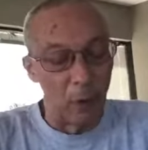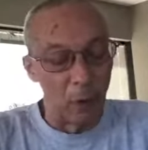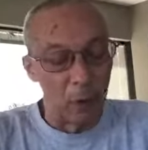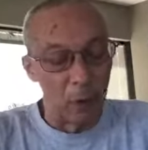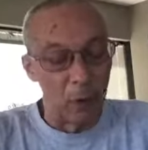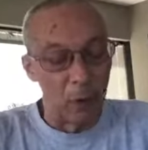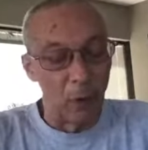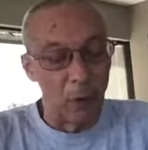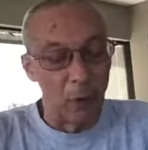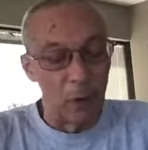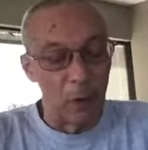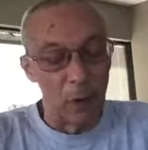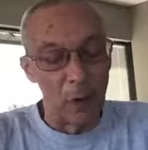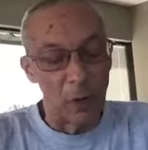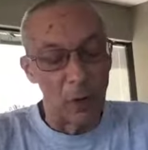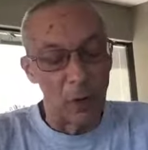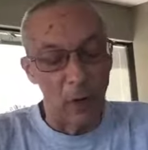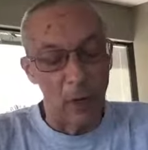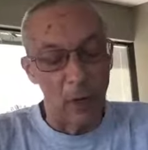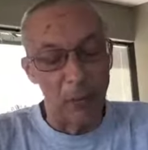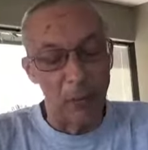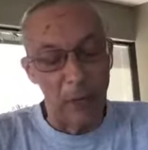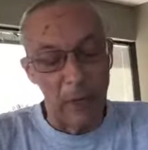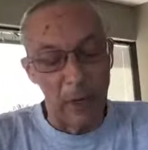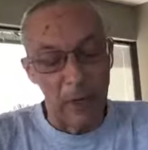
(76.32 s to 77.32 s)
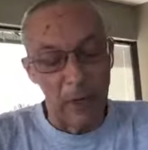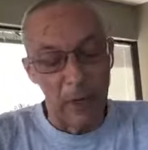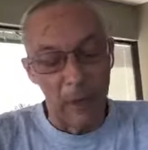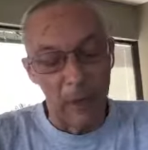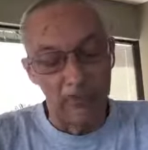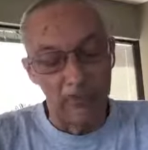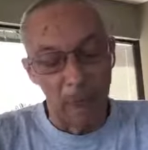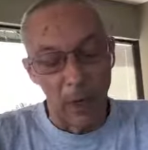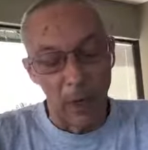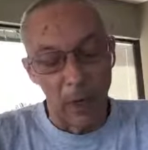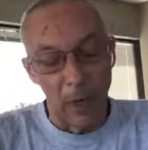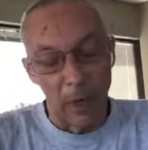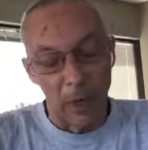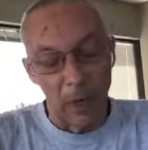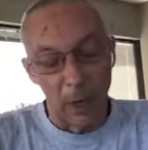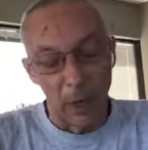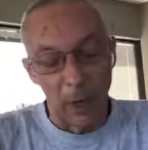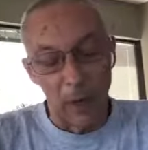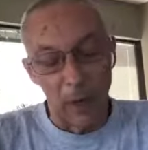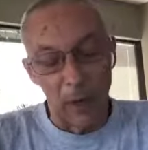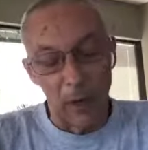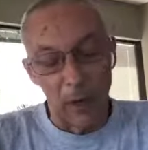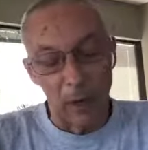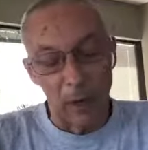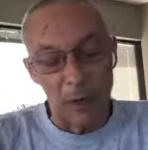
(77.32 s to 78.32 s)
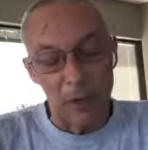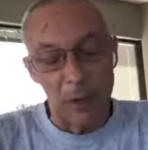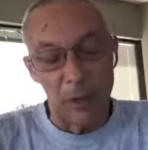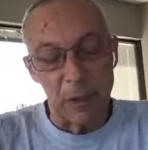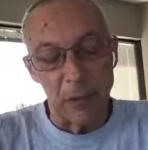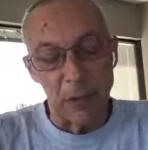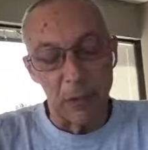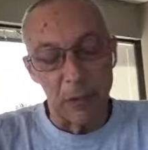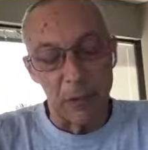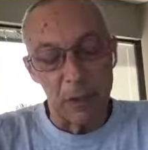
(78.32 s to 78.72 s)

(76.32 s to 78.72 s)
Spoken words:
during the club meeting. In addition,